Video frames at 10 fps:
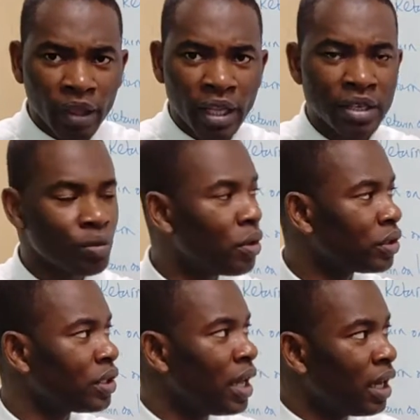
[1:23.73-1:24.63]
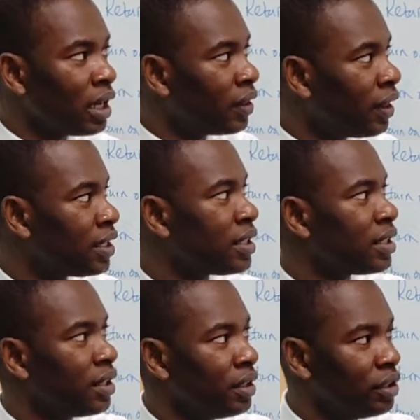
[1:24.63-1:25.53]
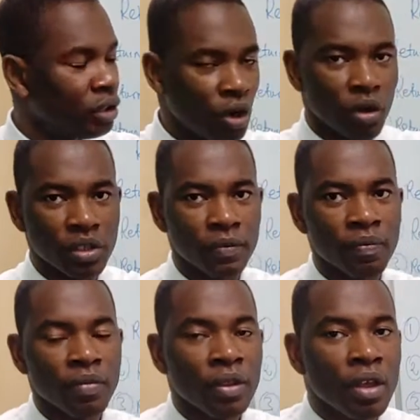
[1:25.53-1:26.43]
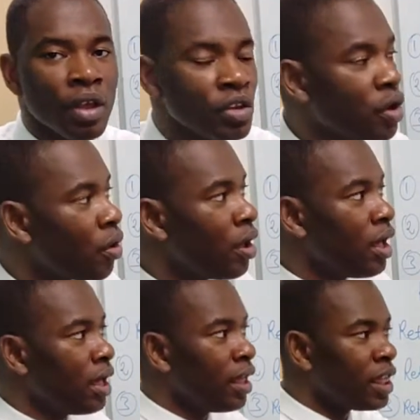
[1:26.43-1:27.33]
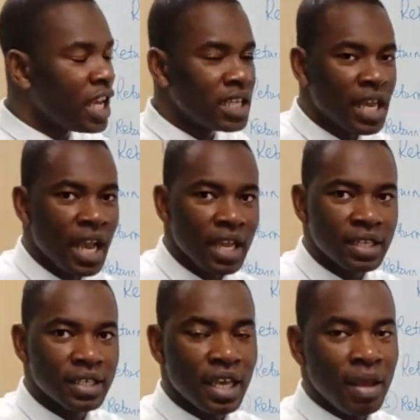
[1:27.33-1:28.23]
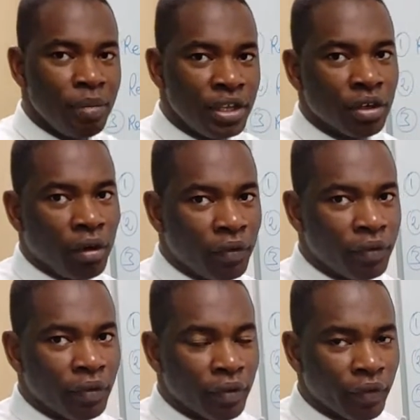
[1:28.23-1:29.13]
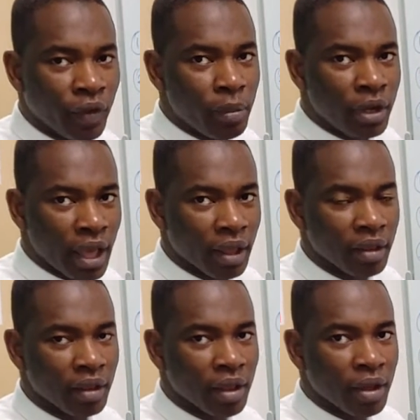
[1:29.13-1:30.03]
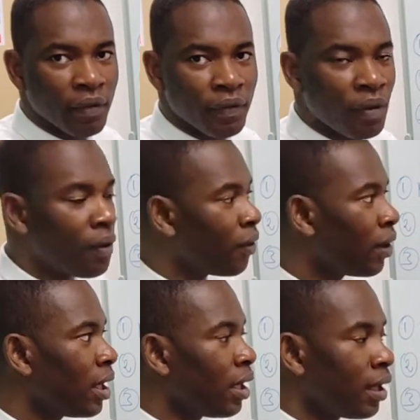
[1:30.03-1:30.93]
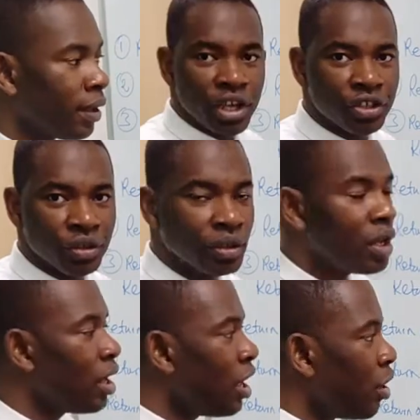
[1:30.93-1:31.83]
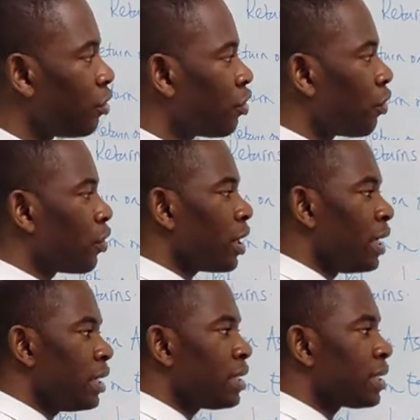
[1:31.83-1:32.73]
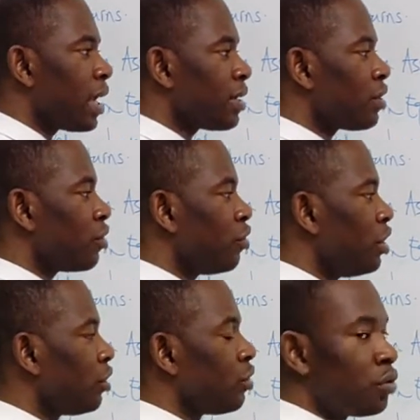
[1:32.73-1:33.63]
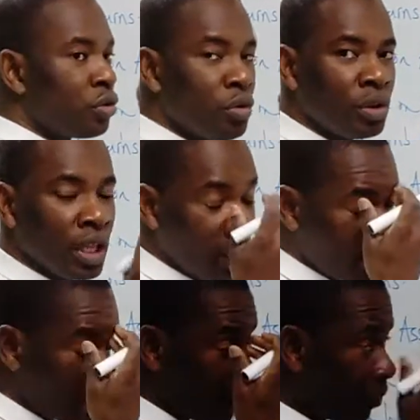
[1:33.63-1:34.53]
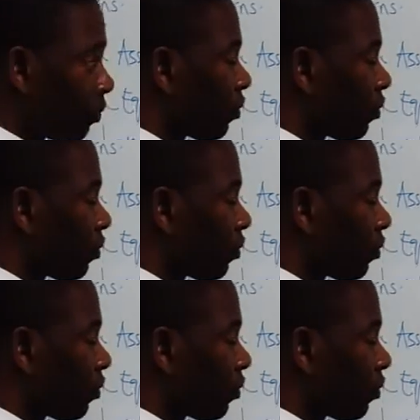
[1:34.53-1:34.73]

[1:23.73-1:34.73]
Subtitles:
That is what this does. So this has a bit of formula for calculation. So in this case, you need two things.